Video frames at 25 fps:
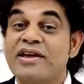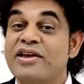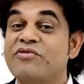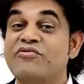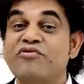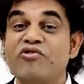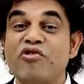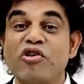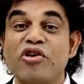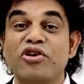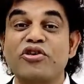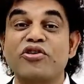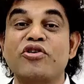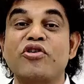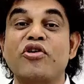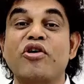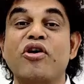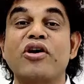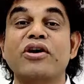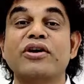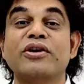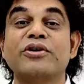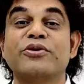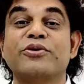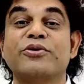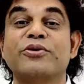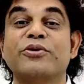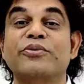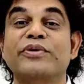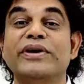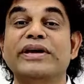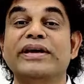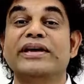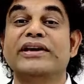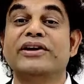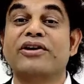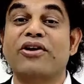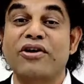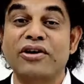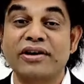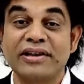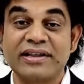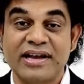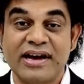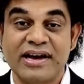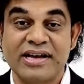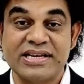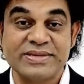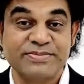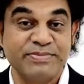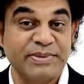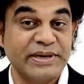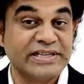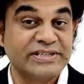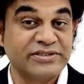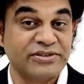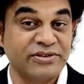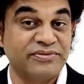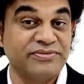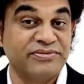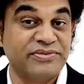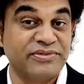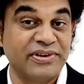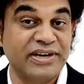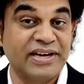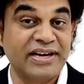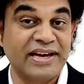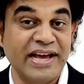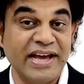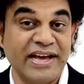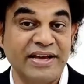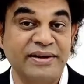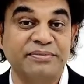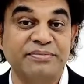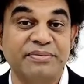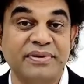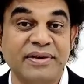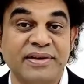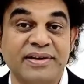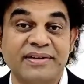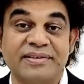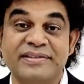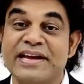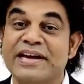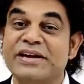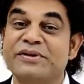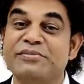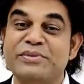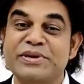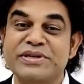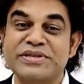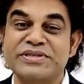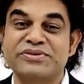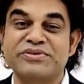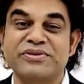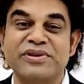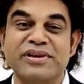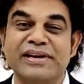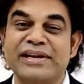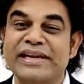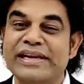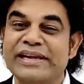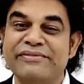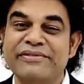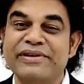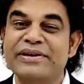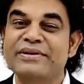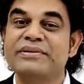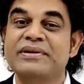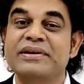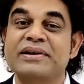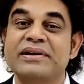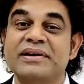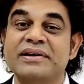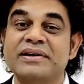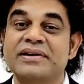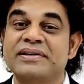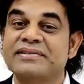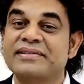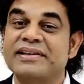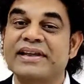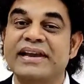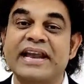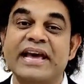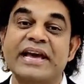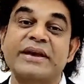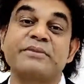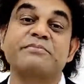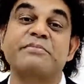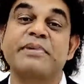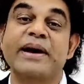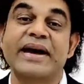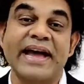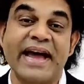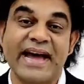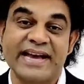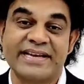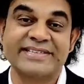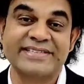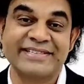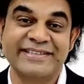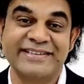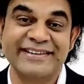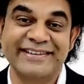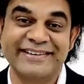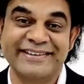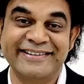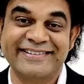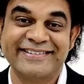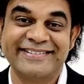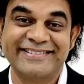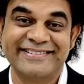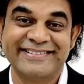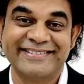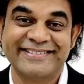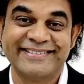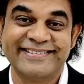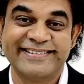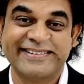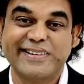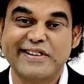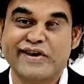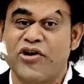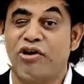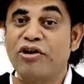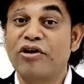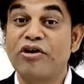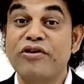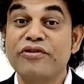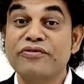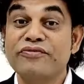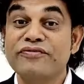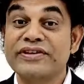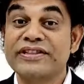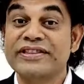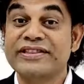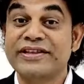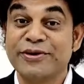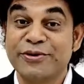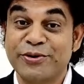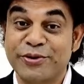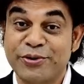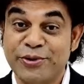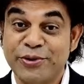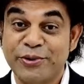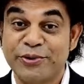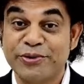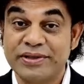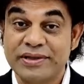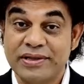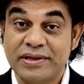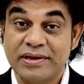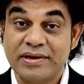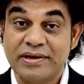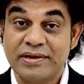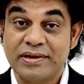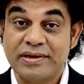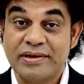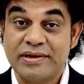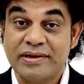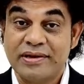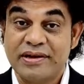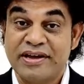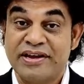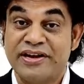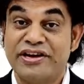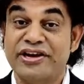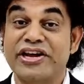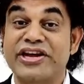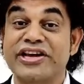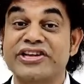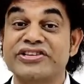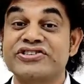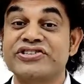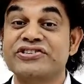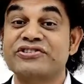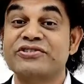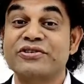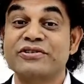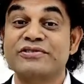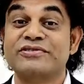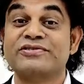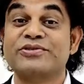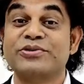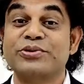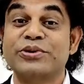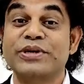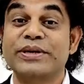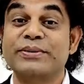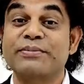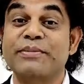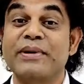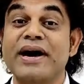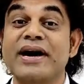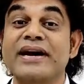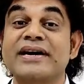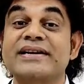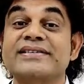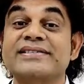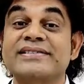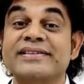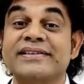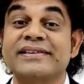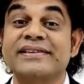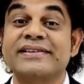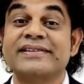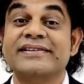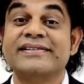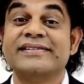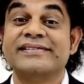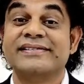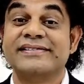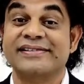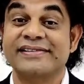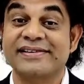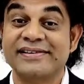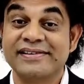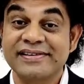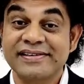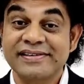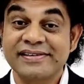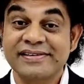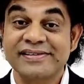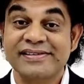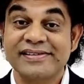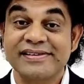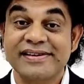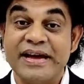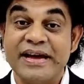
If you are not growing in all the aspects of your life, that means you are living the life by accident. Along with the growth, nature also demands the